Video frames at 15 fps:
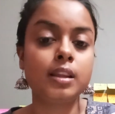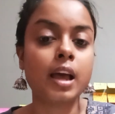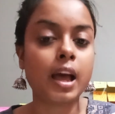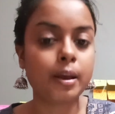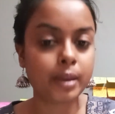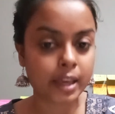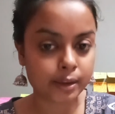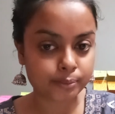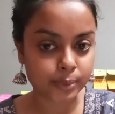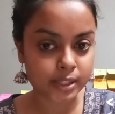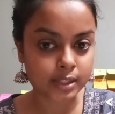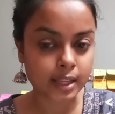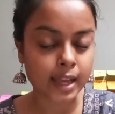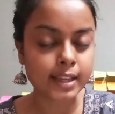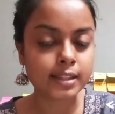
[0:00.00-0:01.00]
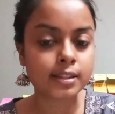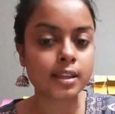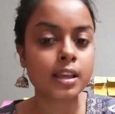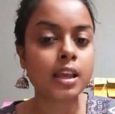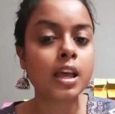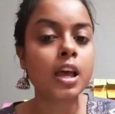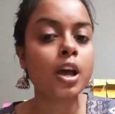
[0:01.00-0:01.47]
I emphasize,
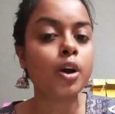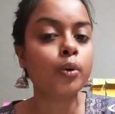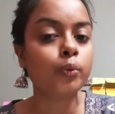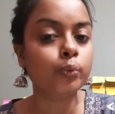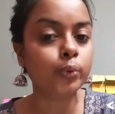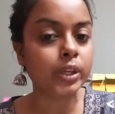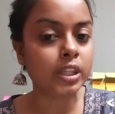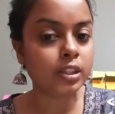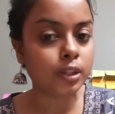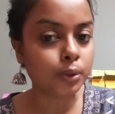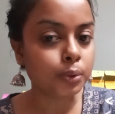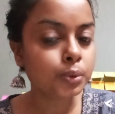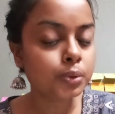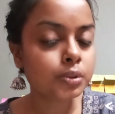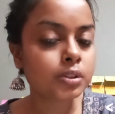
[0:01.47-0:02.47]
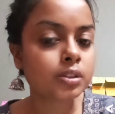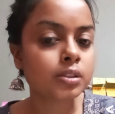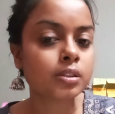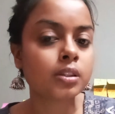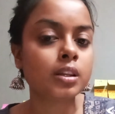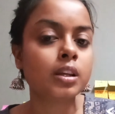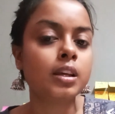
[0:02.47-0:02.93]
we
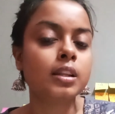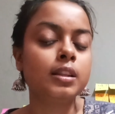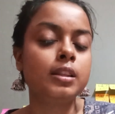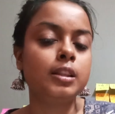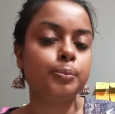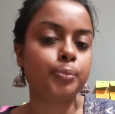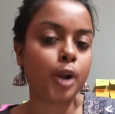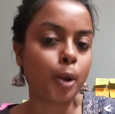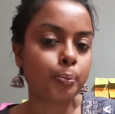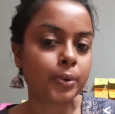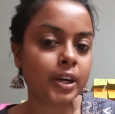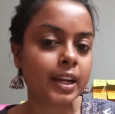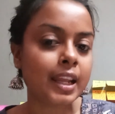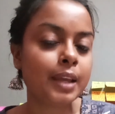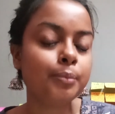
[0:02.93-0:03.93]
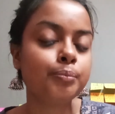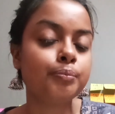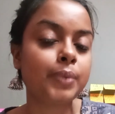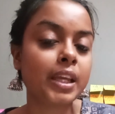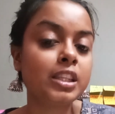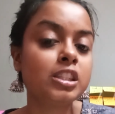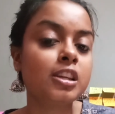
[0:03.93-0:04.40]
use the proper name
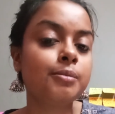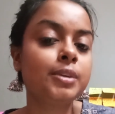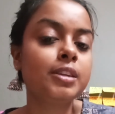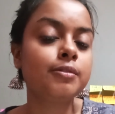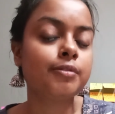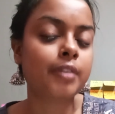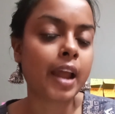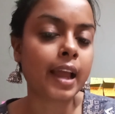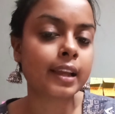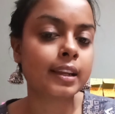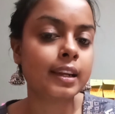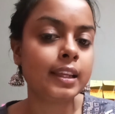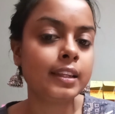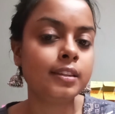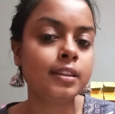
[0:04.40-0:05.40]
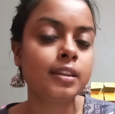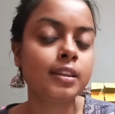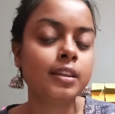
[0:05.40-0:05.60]
Benjamin Franklin